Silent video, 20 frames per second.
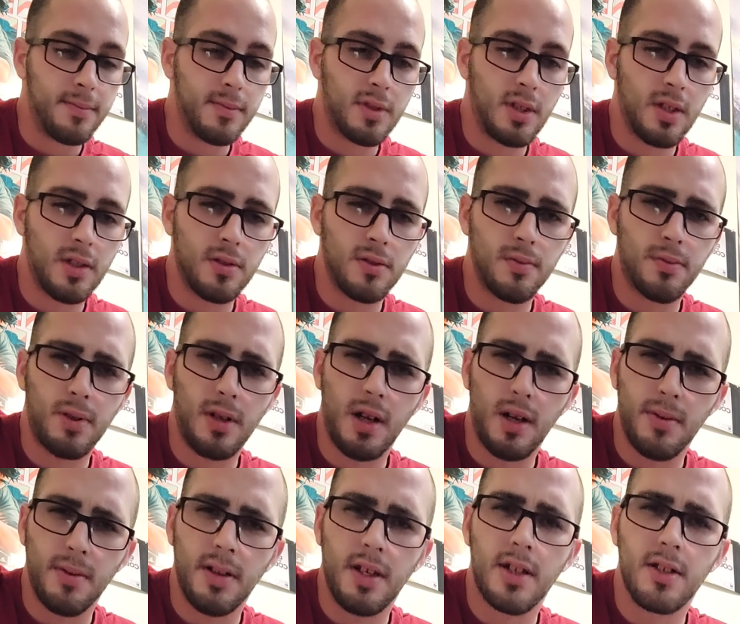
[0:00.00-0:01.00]
It
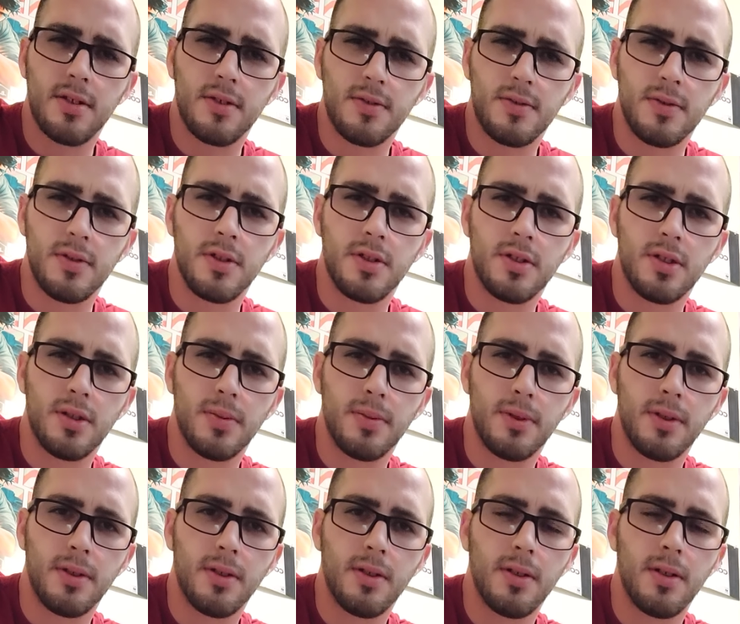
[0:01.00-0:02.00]
probably has free
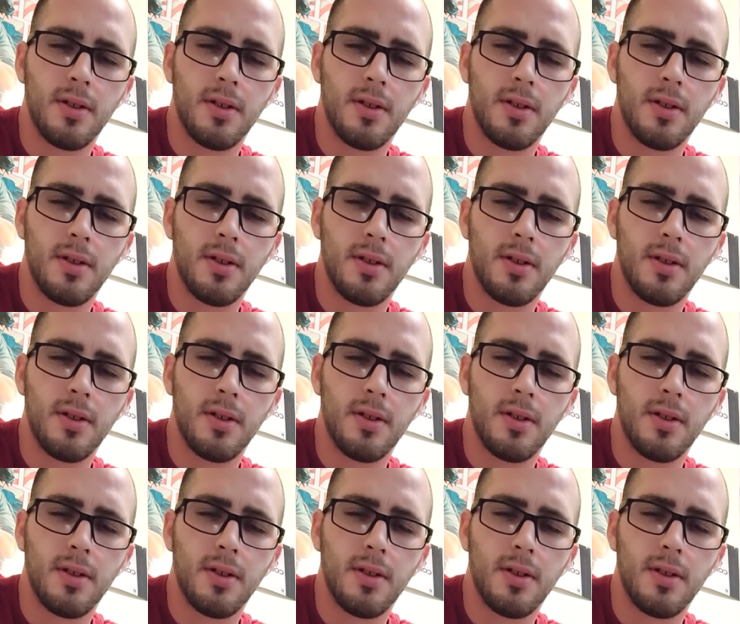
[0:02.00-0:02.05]
shipping.